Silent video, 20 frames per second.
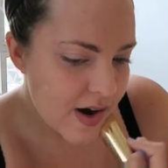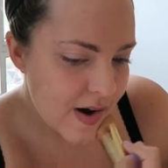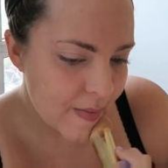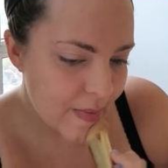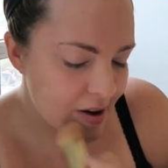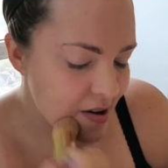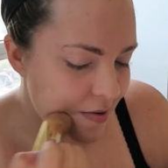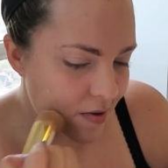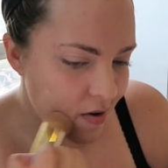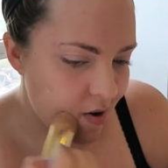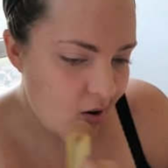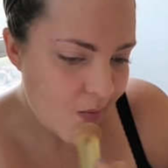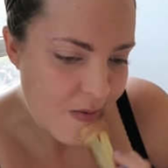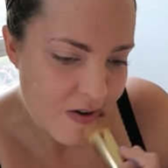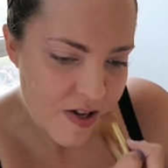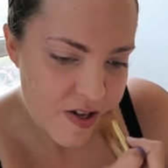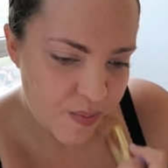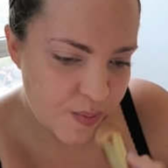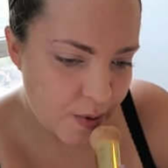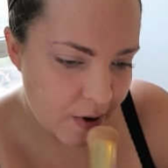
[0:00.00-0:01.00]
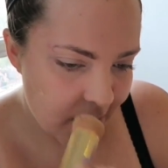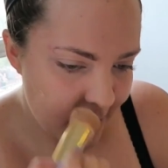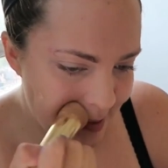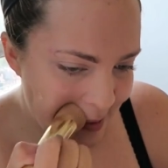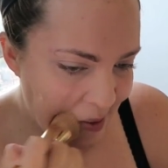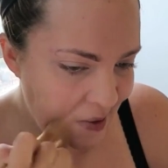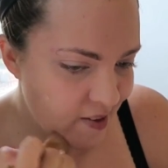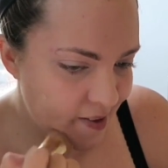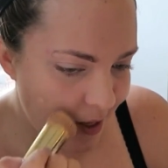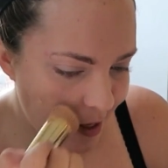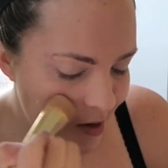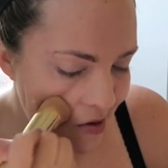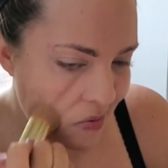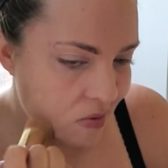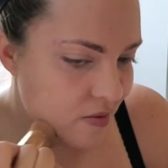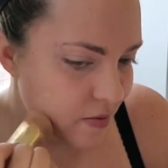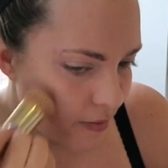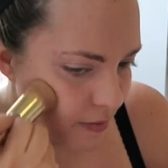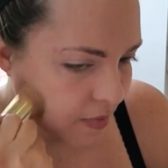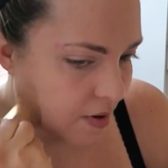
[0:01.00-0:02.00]
about almost pressing
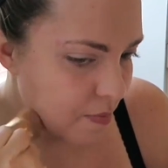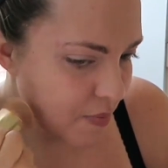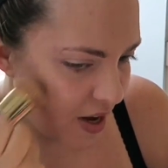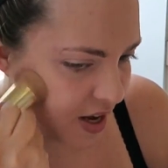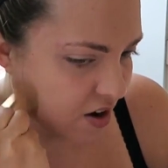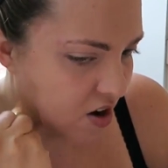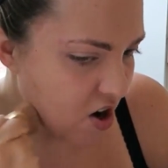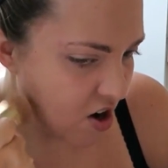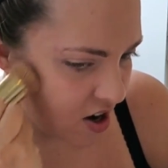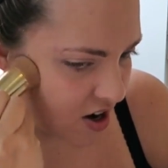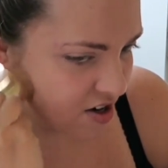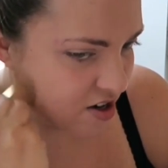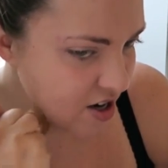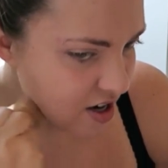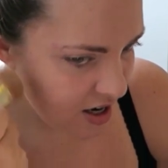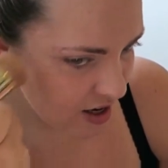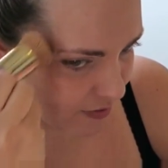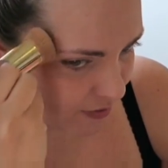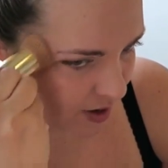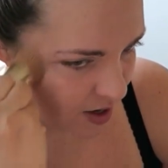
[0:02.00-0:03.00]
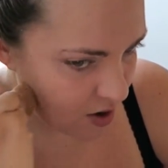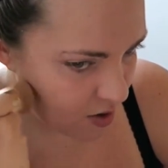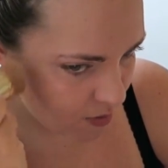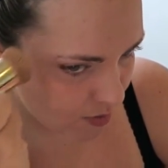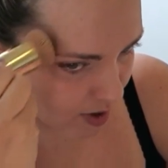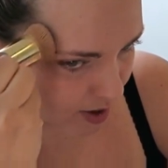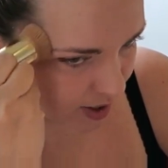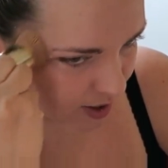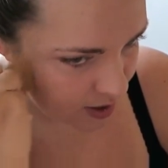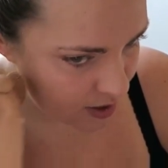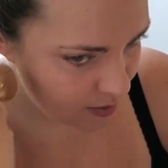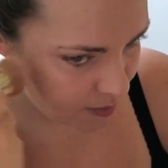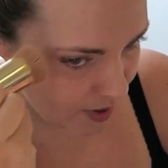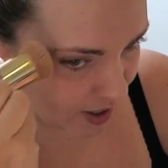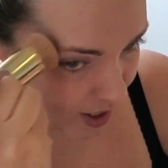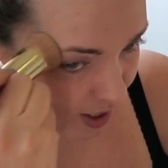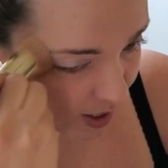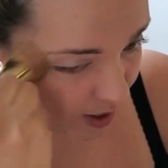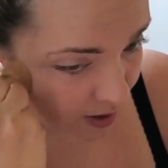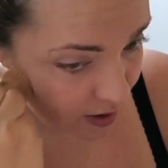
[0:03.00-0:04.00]
a bit harder if I don't want it to
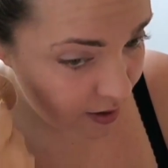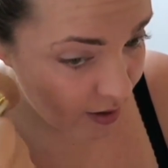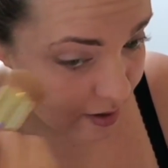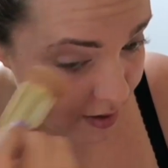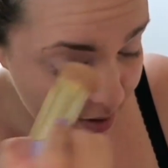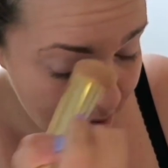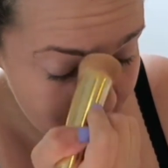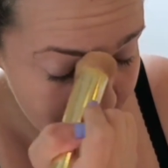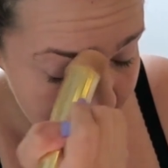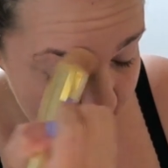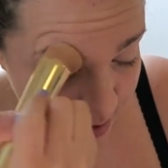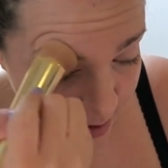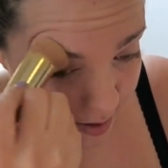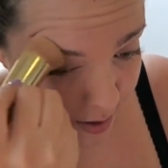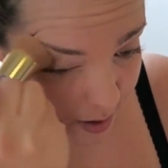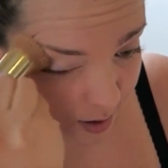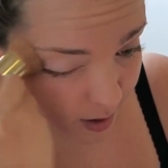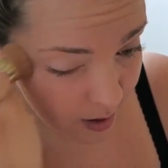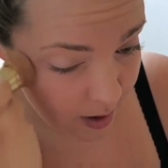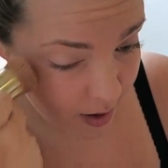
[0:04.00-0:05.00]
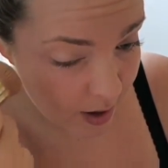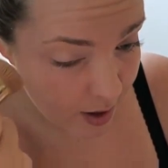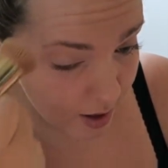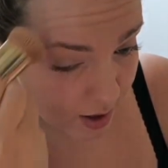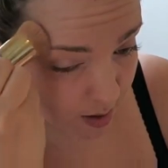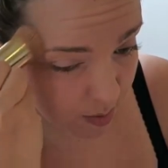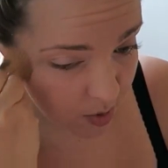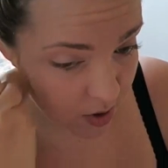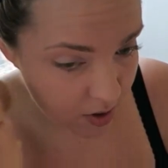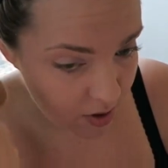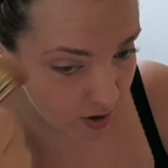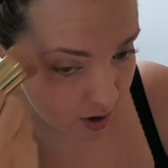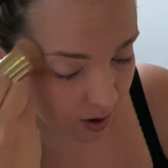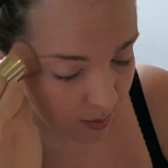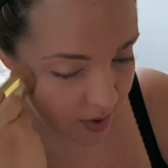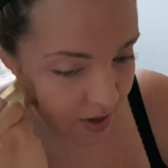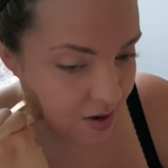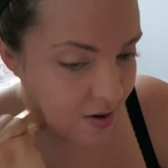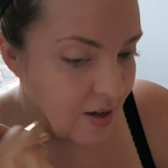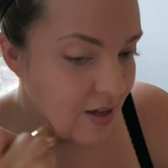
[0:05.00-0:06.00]
be kind of brutal.
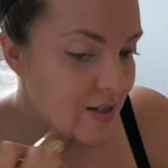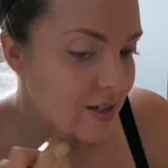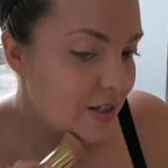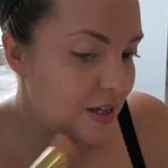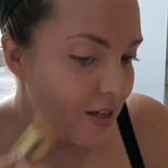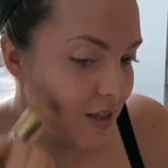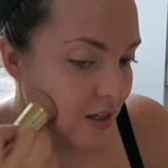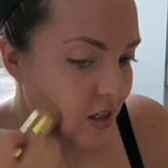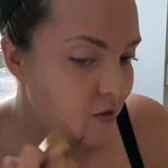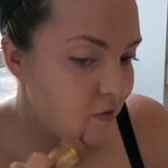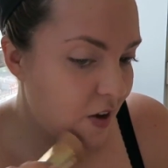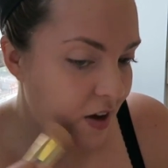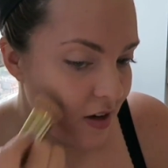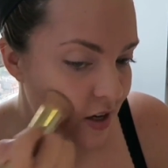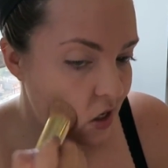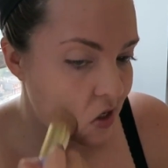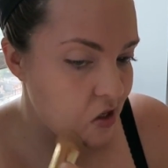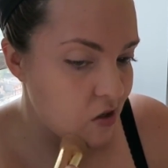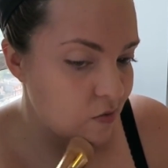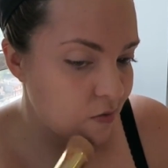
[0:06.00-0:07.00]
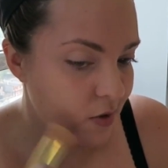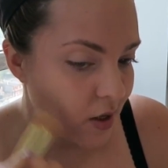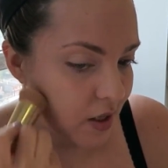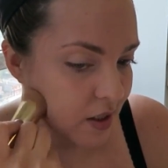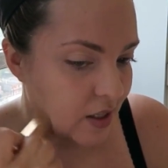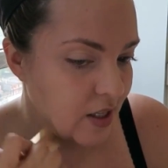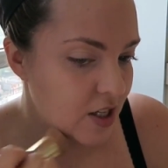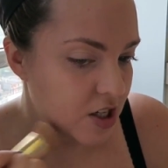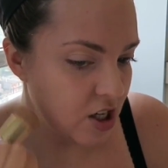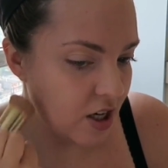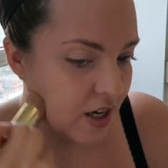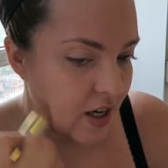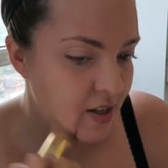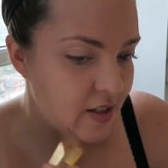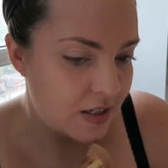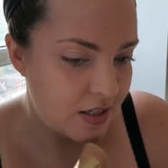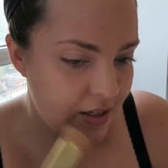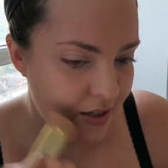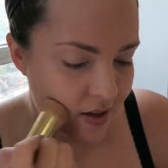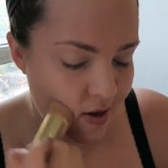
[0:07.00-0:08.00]
But you can see this foundation really
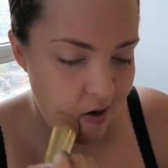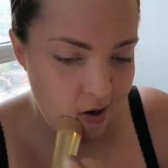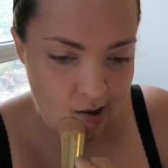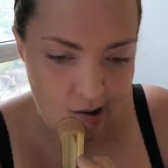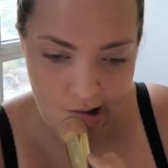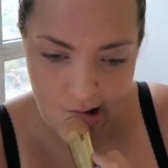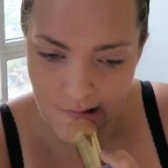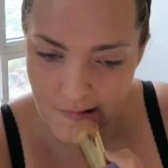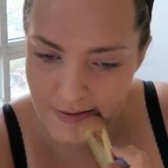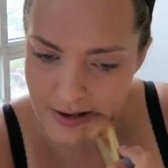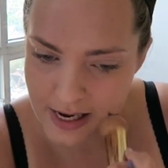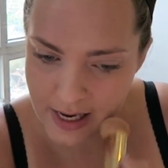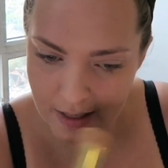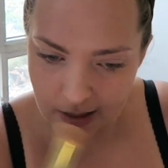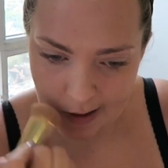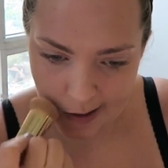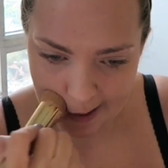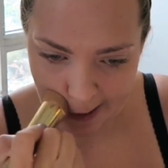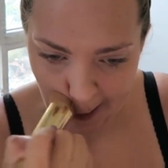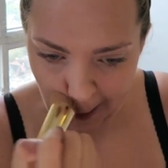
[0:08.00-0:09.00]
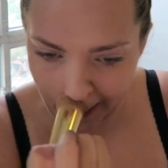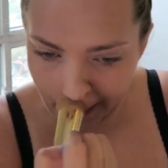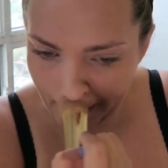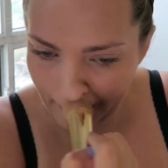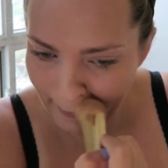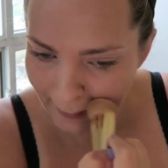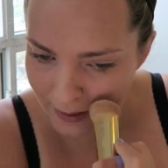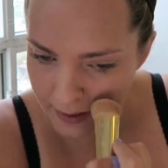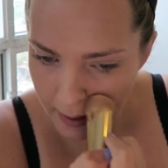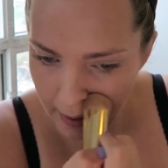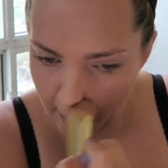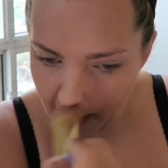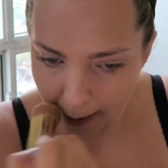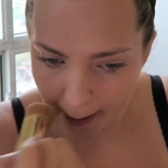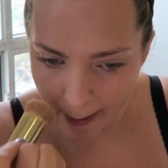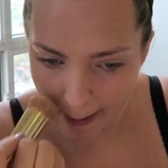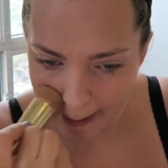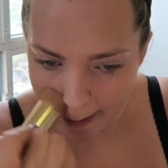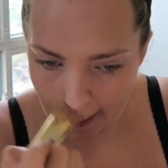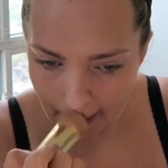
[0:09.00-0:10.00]
just cleans things
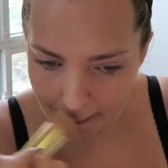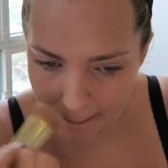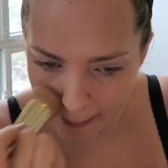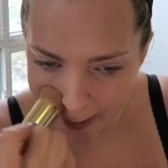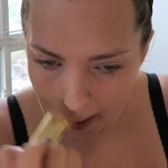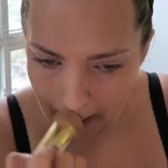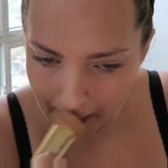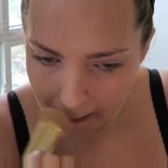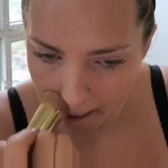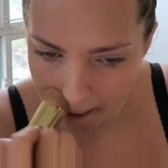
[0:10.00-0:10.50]
up.